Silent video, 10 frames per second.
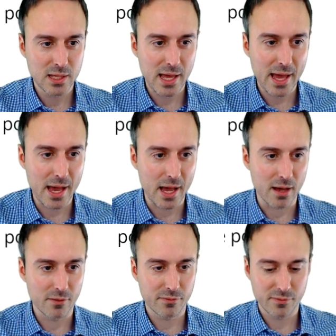
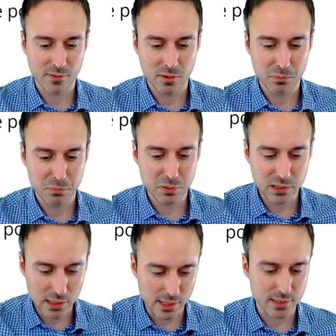have
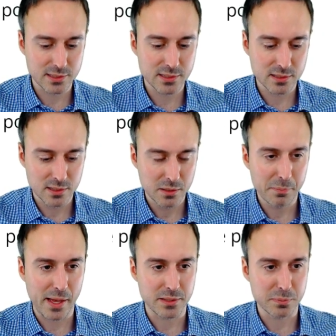plus
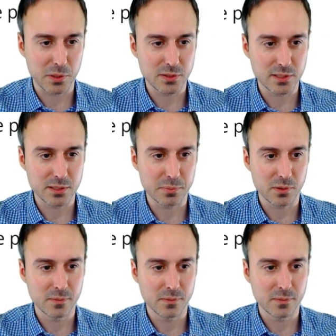past participle.